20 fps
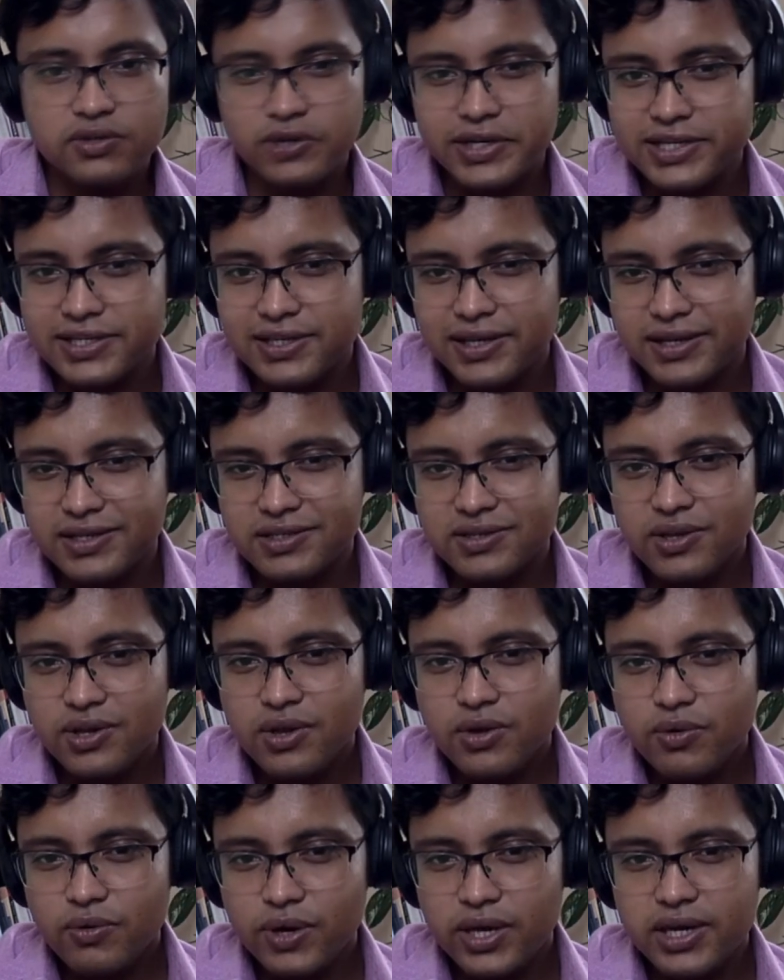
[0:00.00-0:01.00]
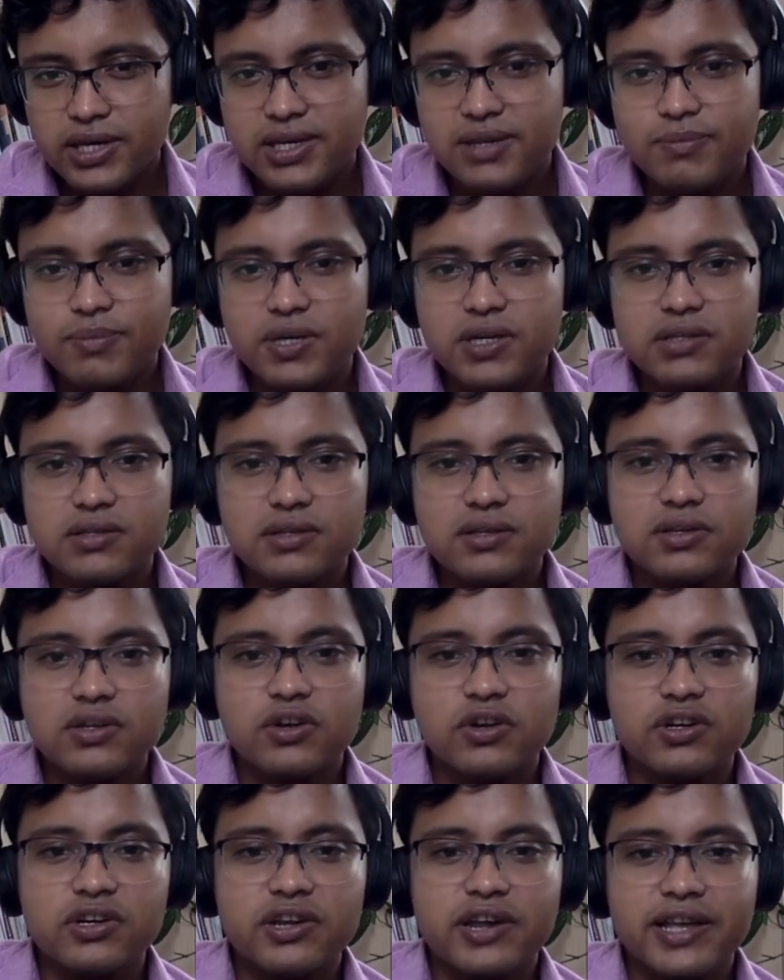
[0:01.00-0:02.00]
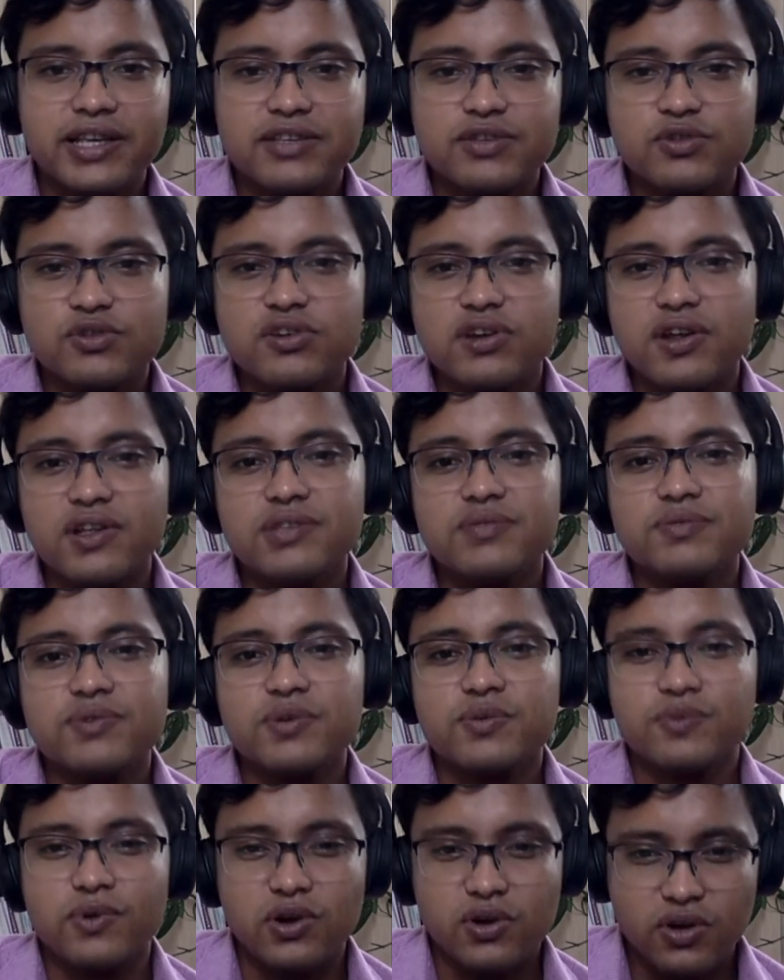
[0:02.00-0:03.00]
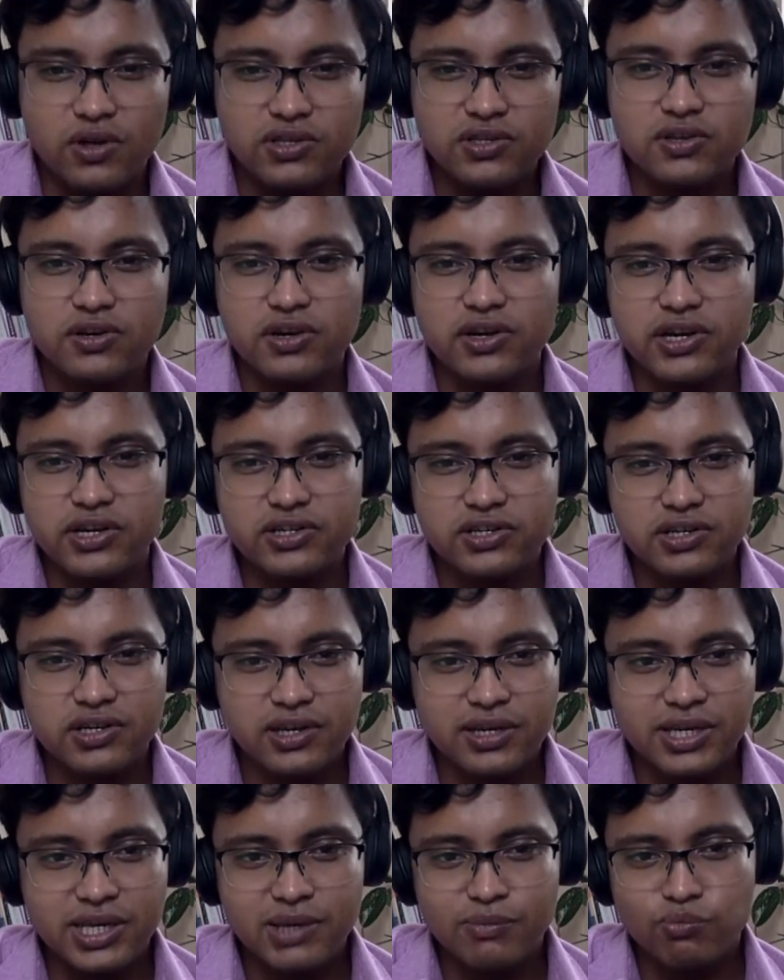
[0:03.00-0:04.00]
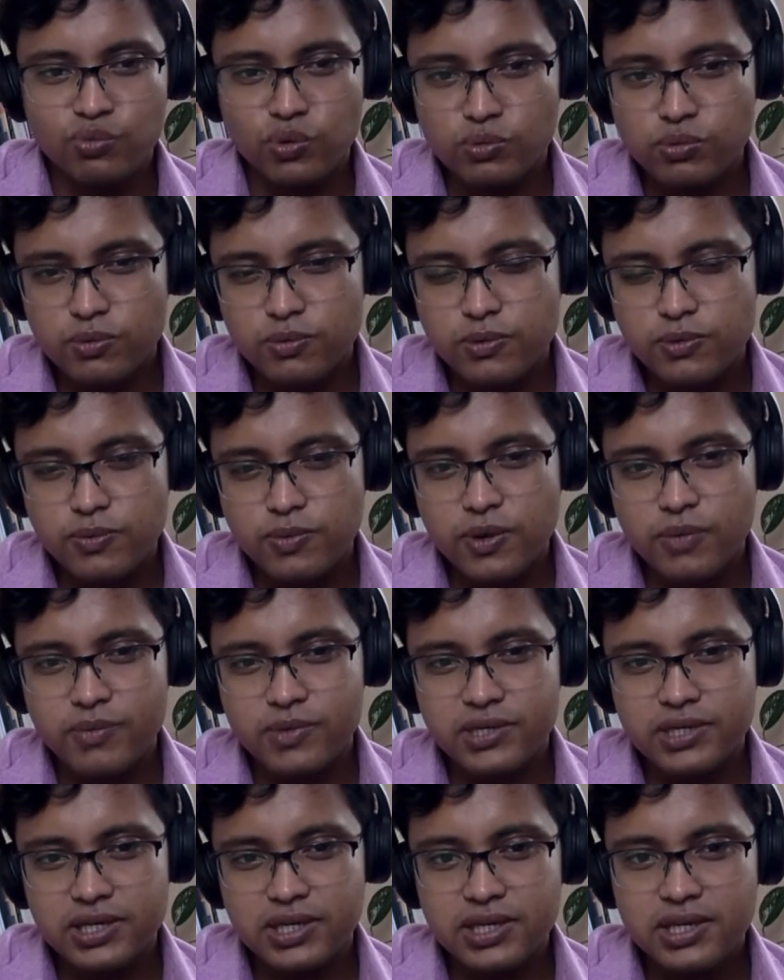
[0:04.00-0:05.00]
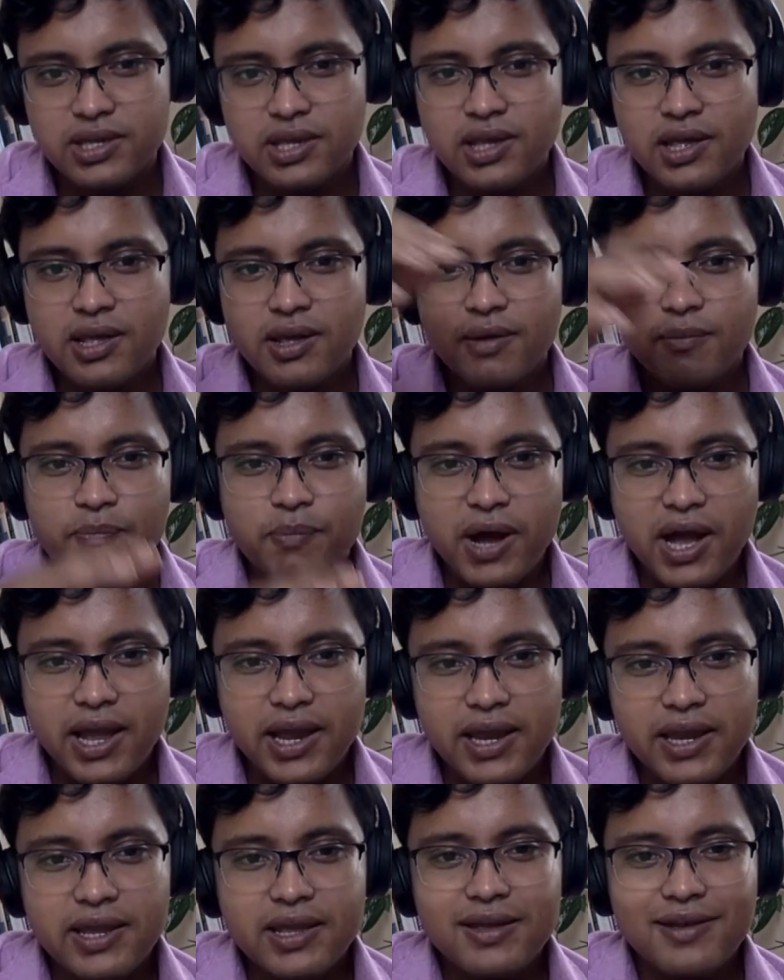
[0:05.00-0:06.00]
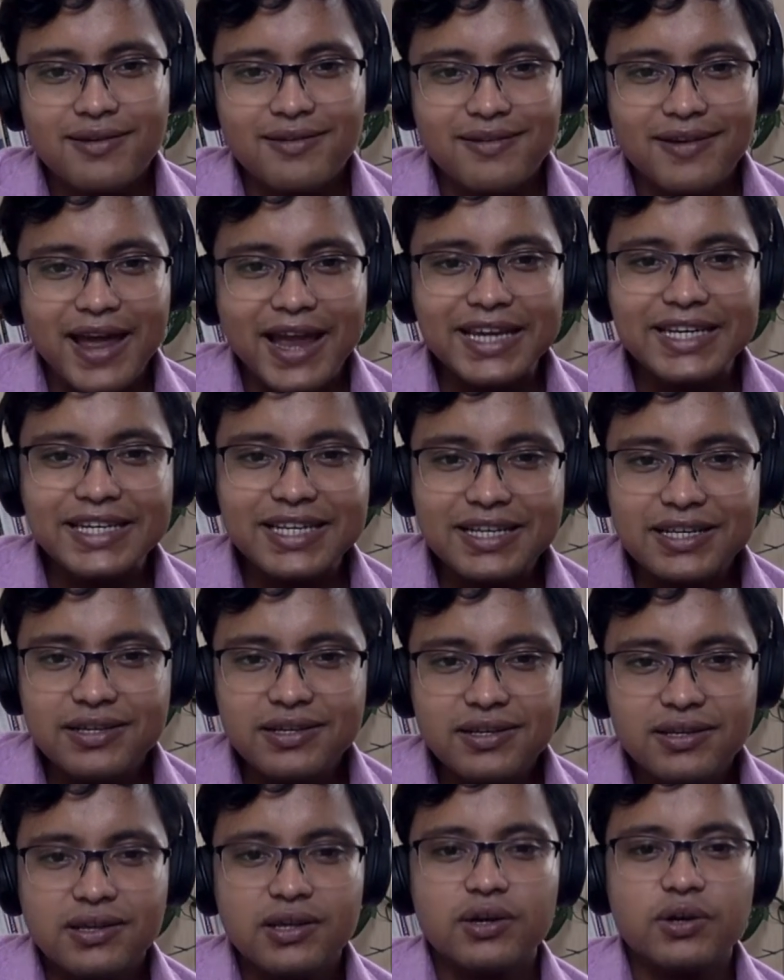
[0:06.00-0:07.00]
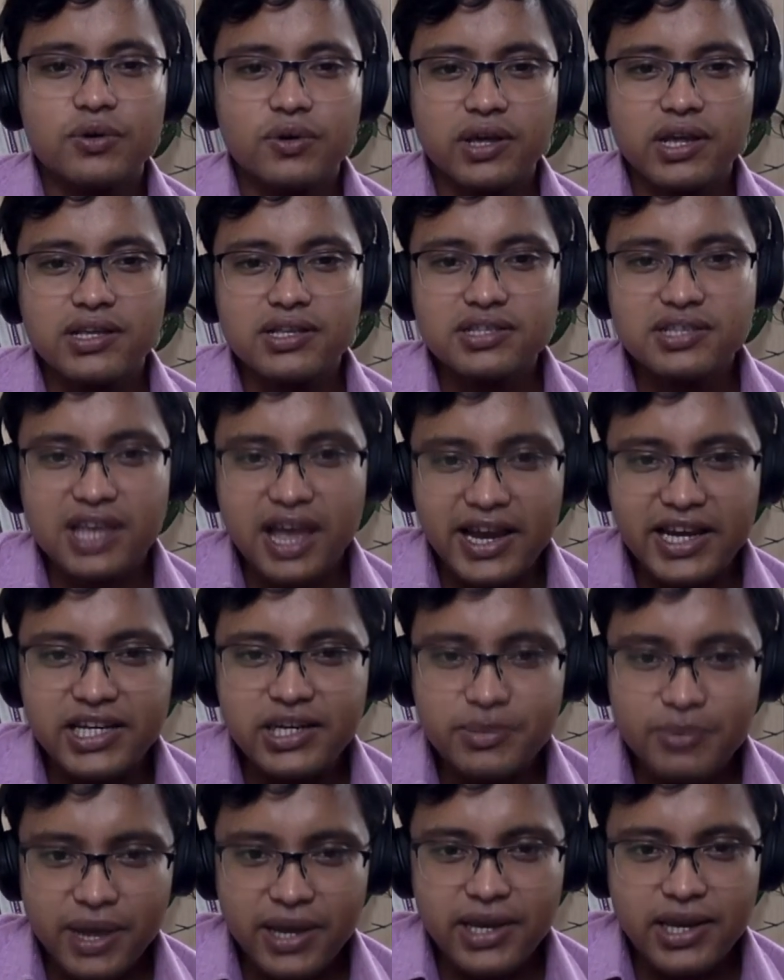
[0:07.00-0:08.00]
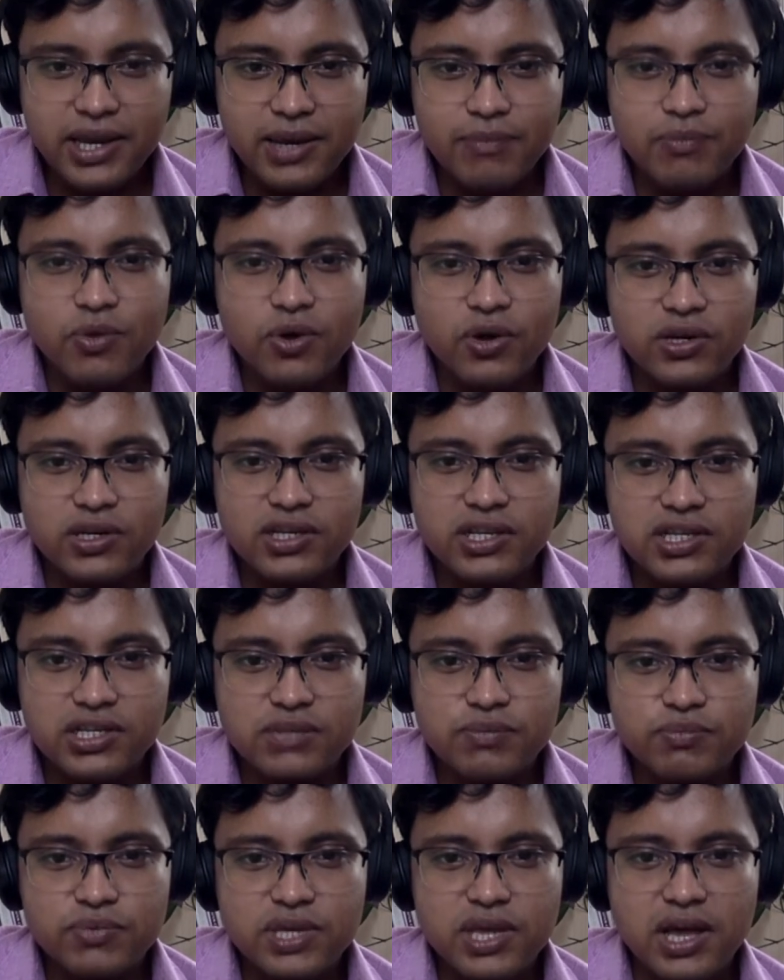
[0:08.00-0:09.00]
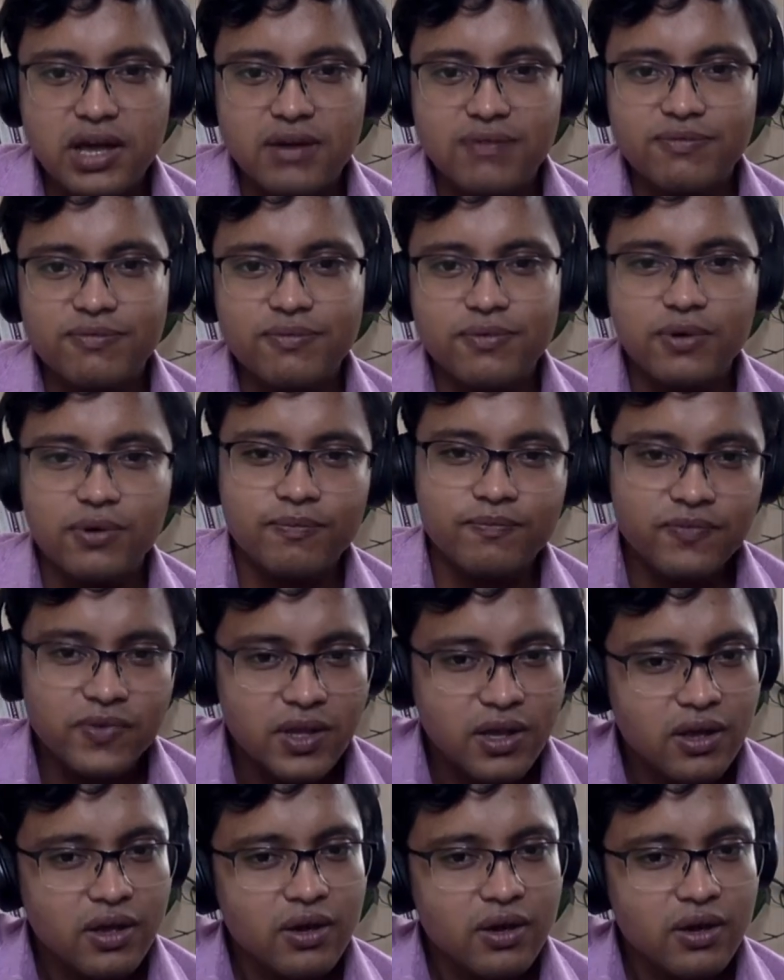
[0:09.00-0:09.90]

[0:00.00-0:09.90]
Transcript: So it says, where any person contracts to transfer for consideration any immovable property by writing, okay, signed by him on his behalf, from